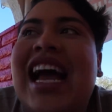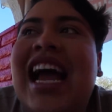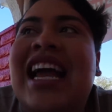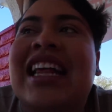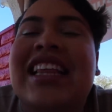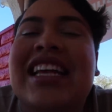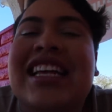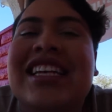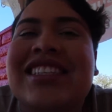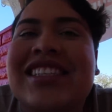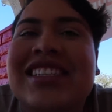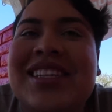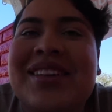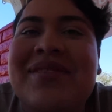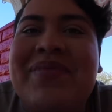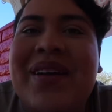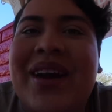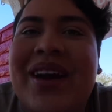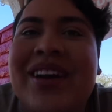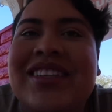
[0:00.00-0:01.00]
I think she's
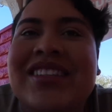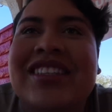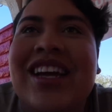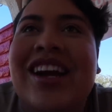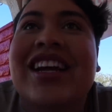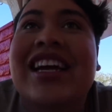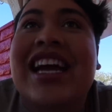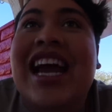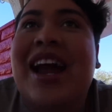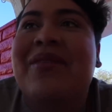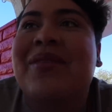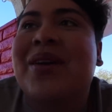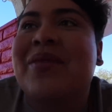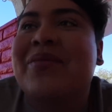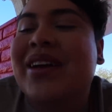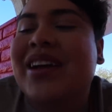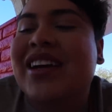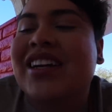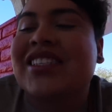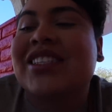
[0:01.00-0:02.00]
embarrassed on camera
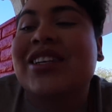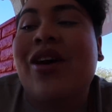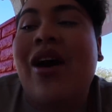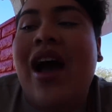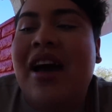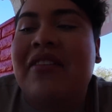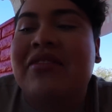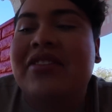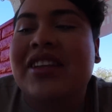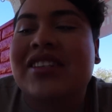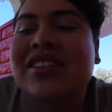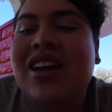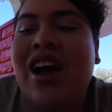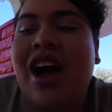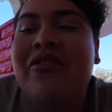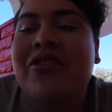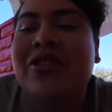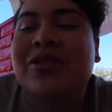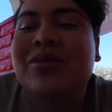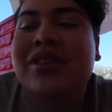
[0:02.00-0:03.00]
because she'll have these
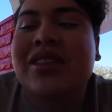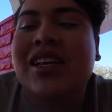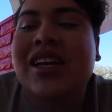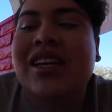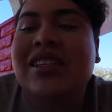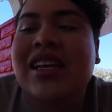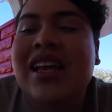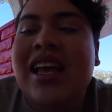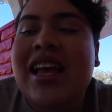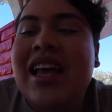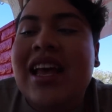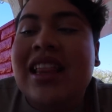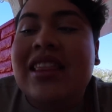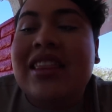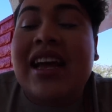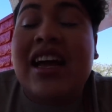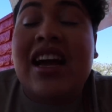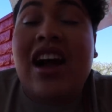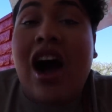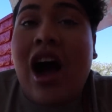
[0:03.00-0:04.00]
combos with us,
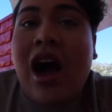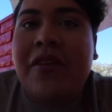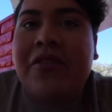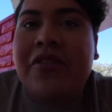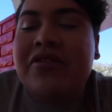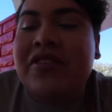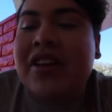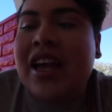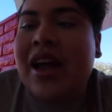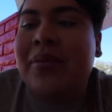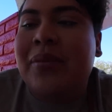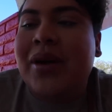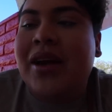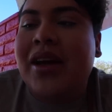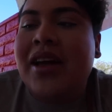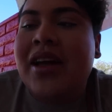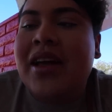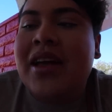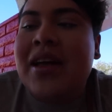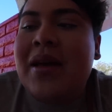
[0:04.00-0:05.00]
like off of
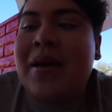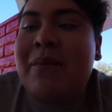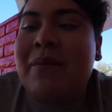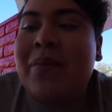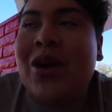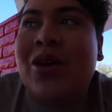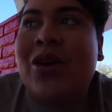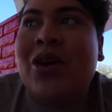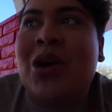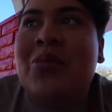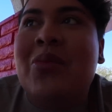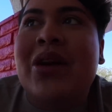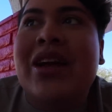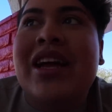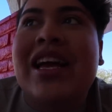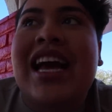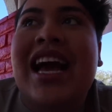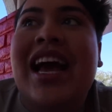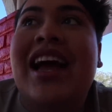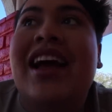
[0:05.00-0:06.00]
camera. Pero como
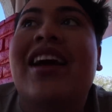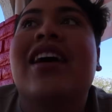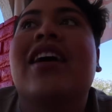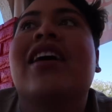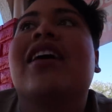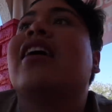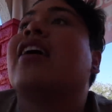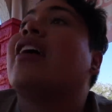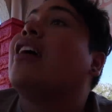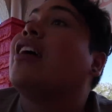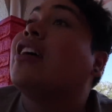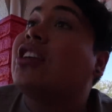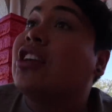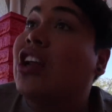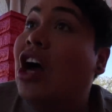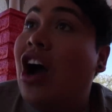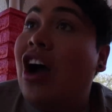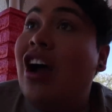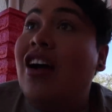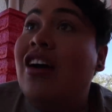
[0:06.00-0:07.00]
en ca- I'm gonna check what you
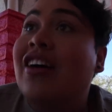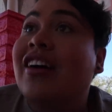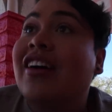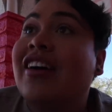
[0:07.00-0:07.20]
No,